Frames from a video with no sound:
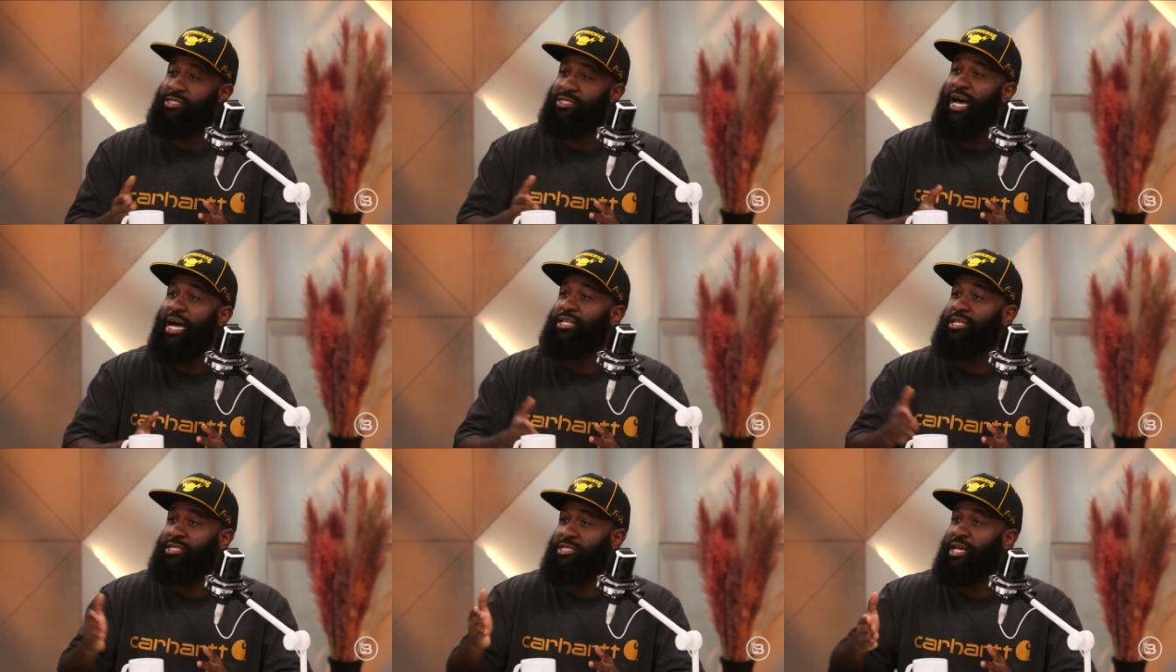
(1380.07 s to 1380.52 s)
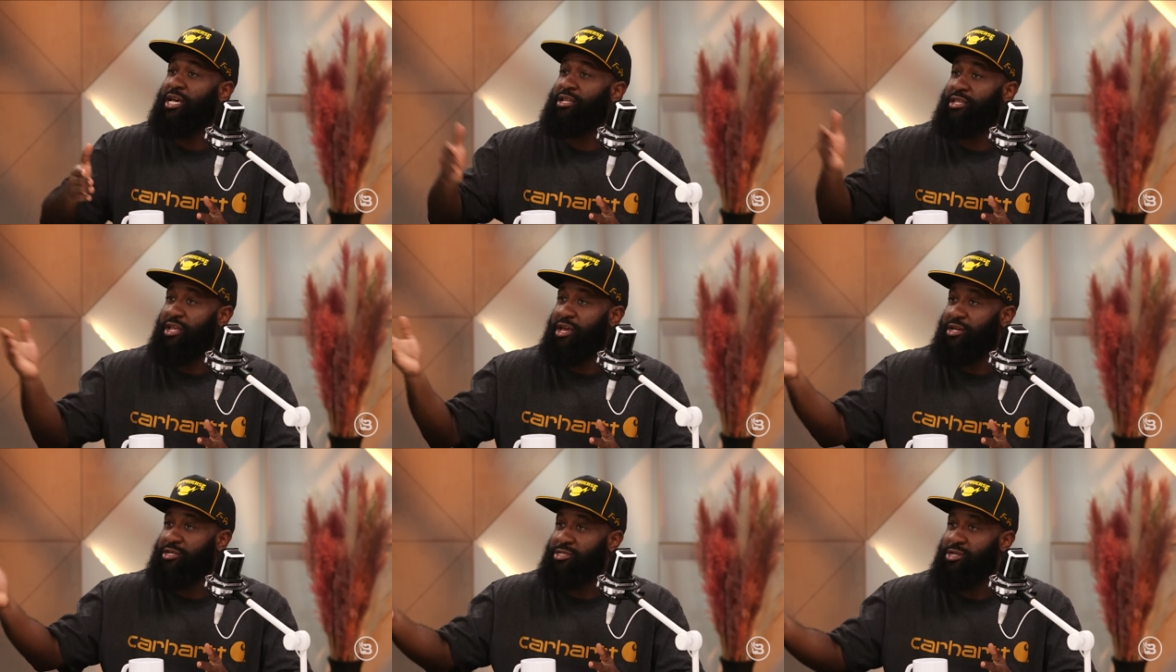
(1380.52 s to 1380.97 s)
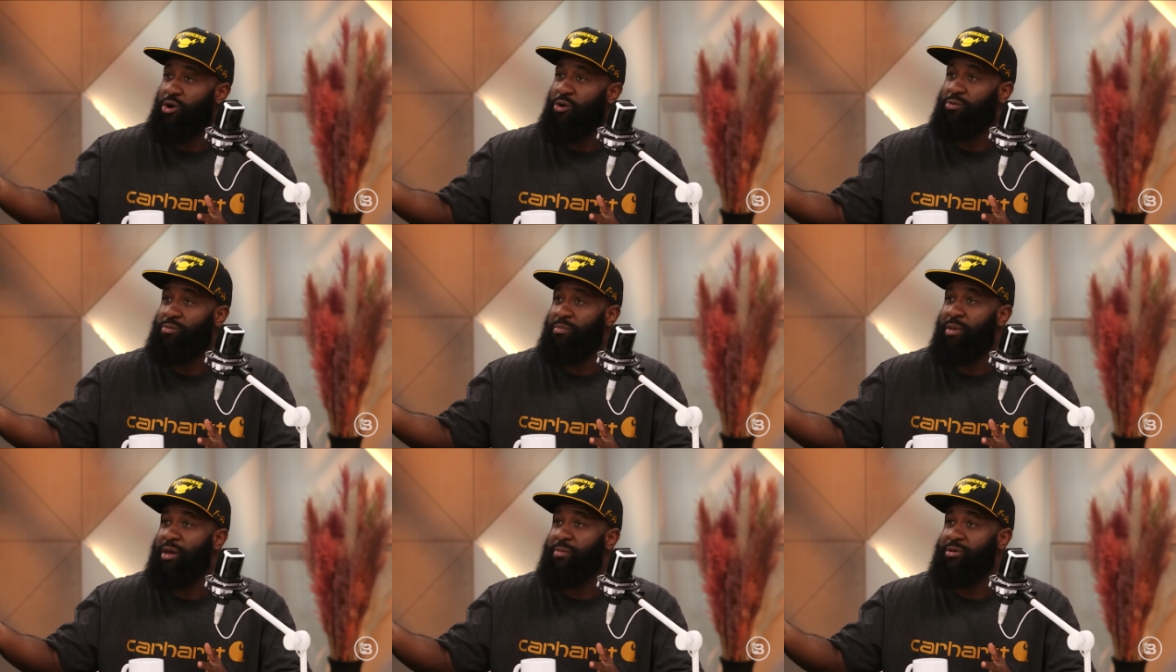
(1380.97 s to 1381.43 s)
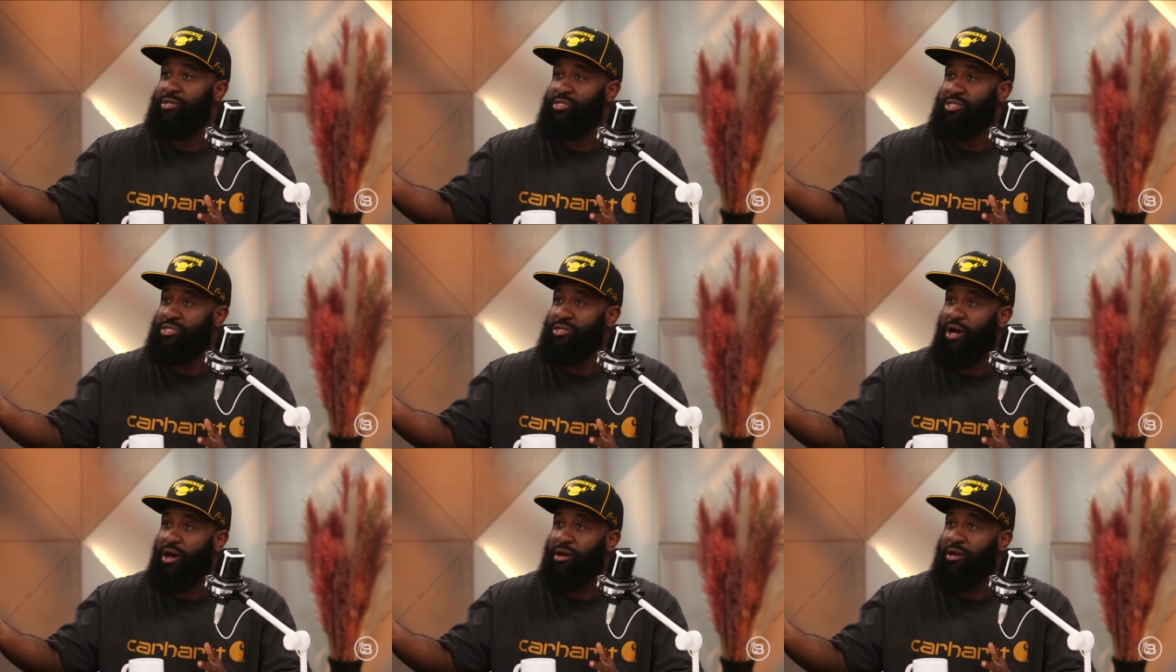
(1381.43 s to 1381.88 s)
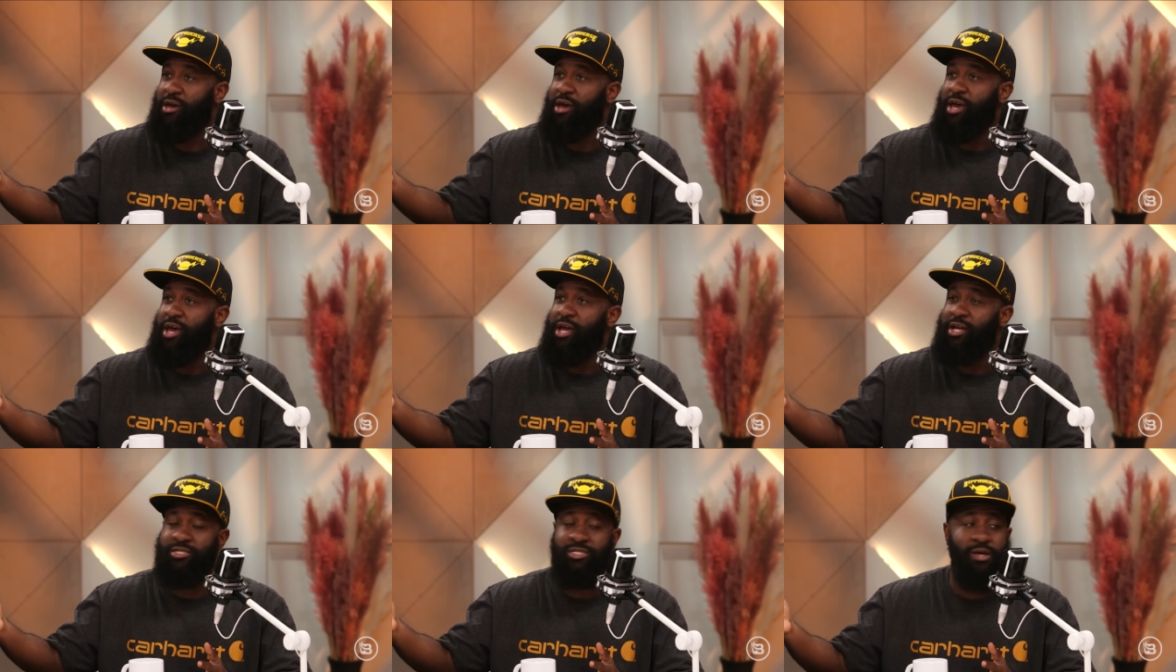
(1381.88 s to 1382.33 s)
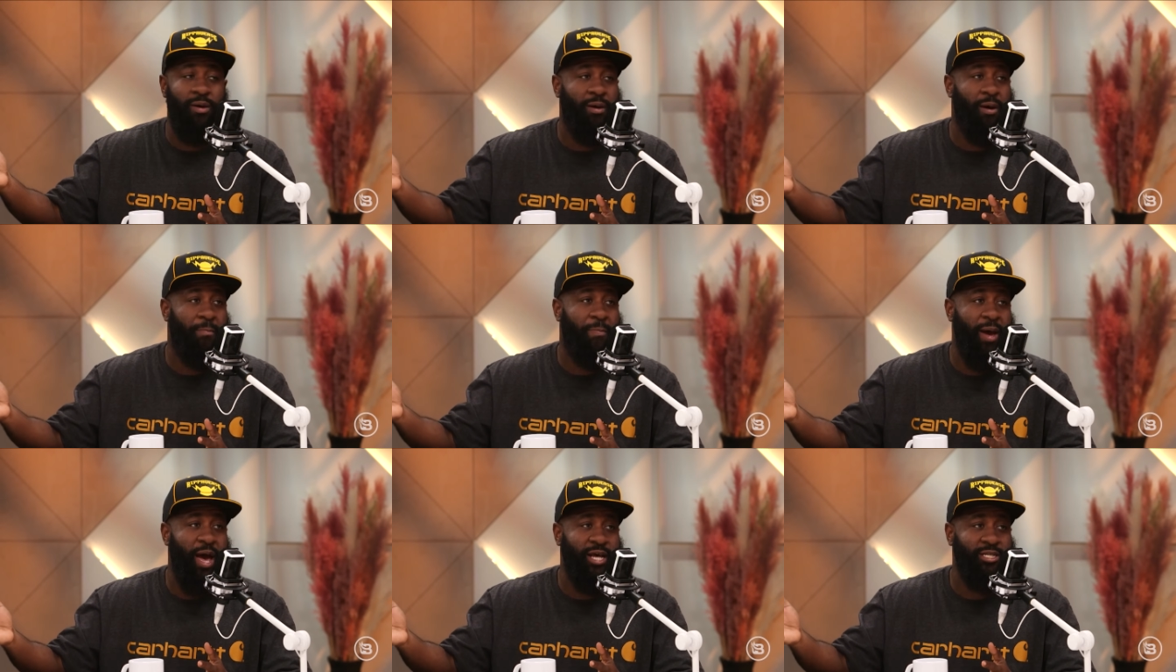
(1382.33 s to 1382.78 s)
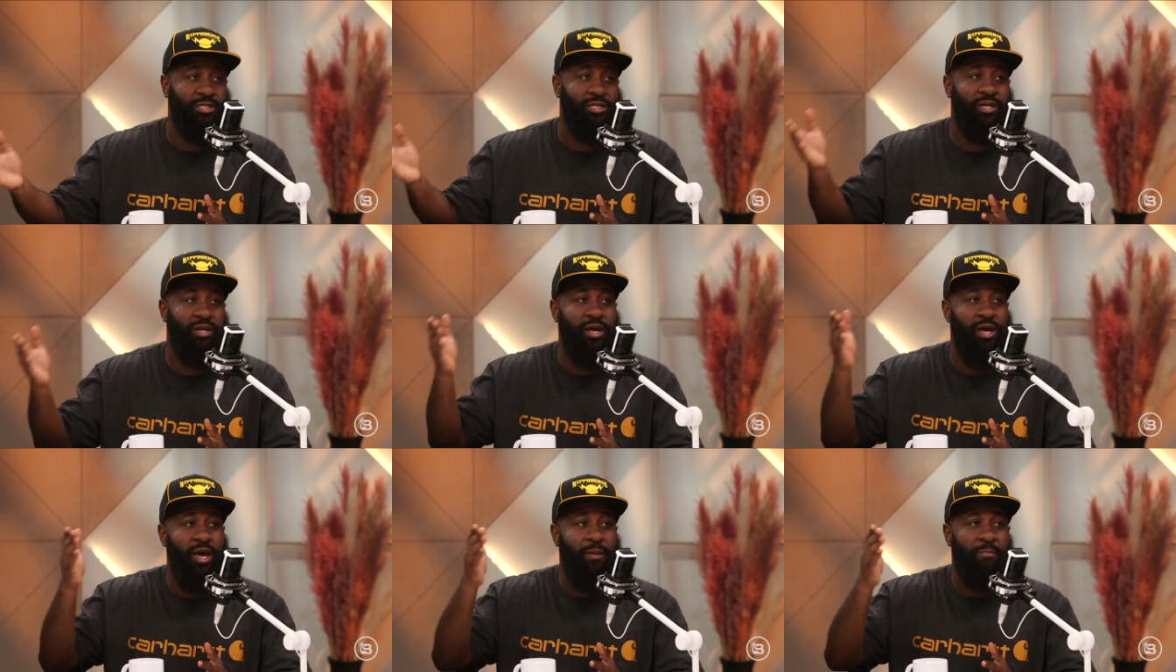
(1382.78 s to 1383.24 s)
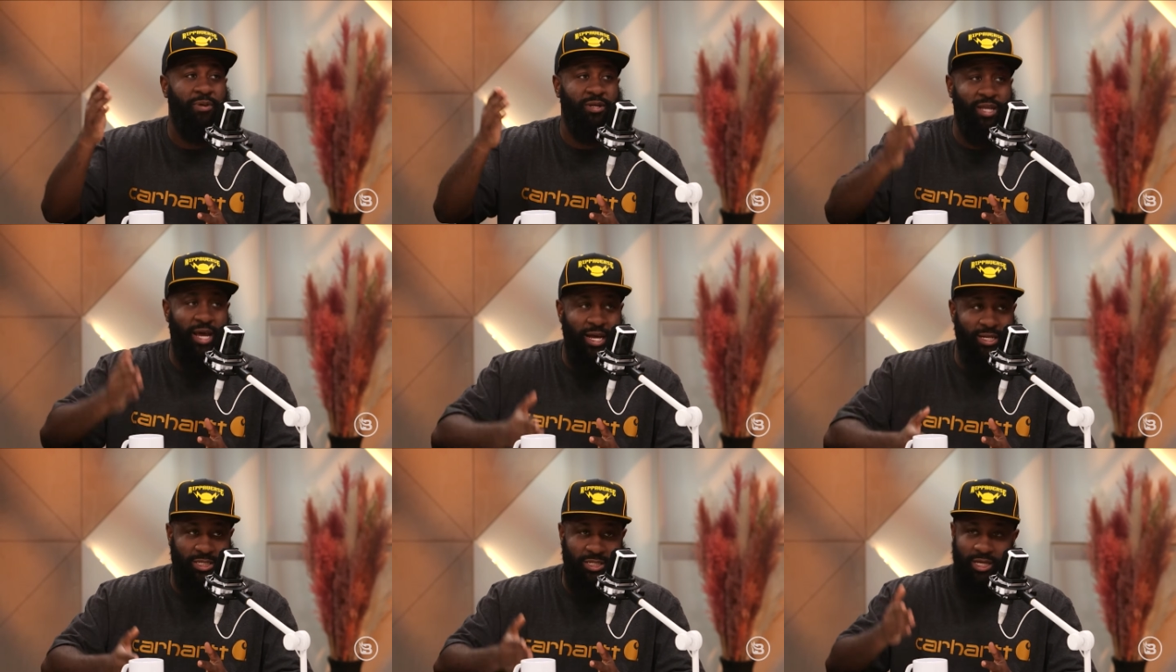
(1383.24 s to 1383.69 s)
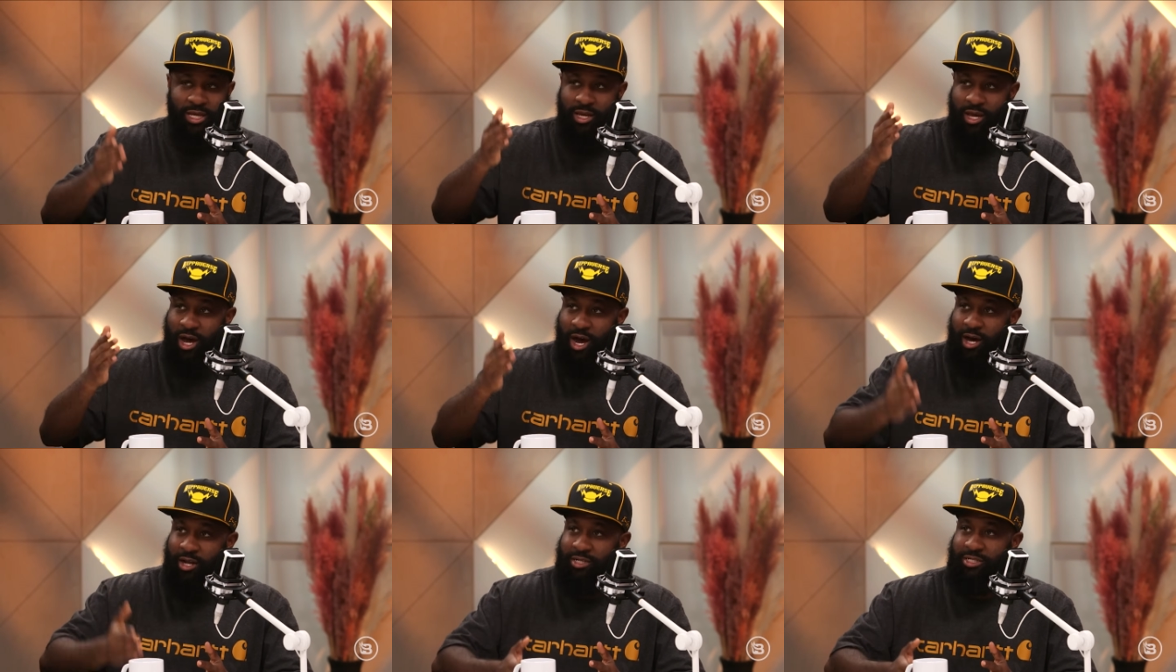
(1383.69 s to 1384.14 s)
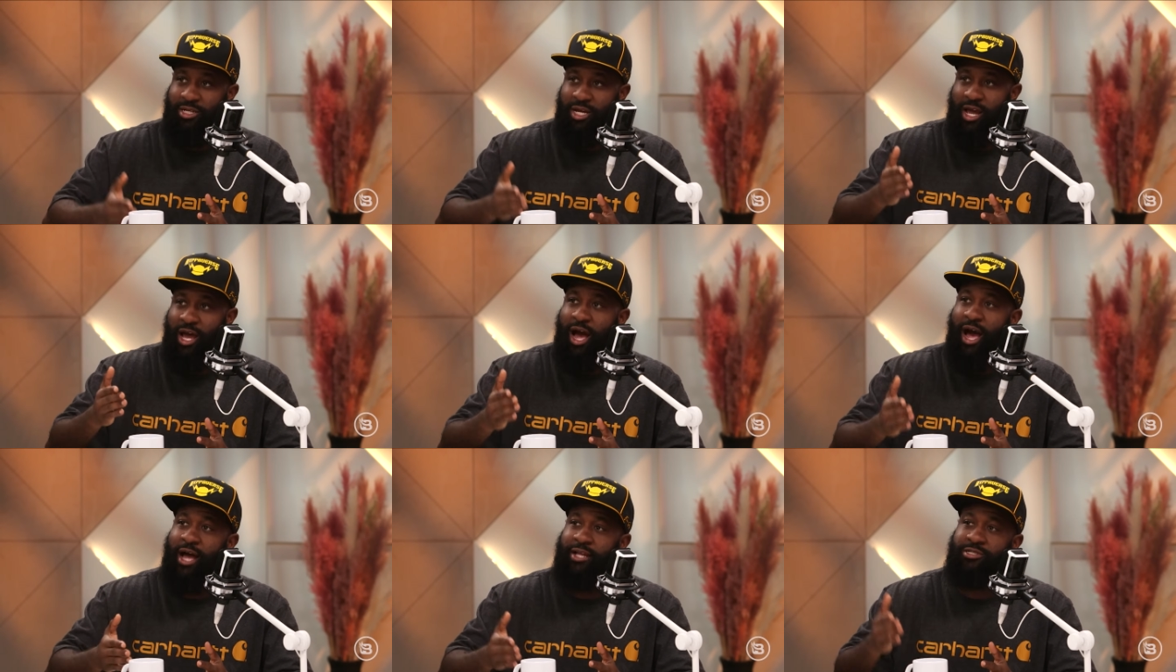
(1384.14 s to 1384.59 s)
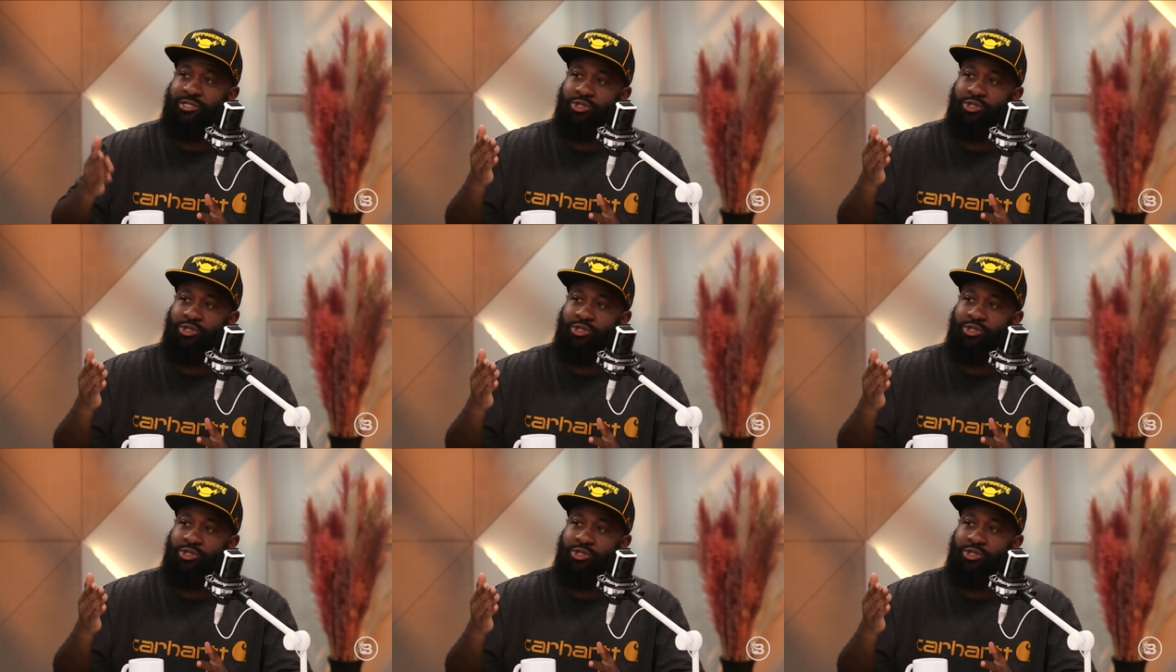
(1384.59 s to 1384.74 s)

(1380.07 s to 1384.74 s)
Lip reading: Not to say things don't maybe suck in some capacity, but that's the honest to God's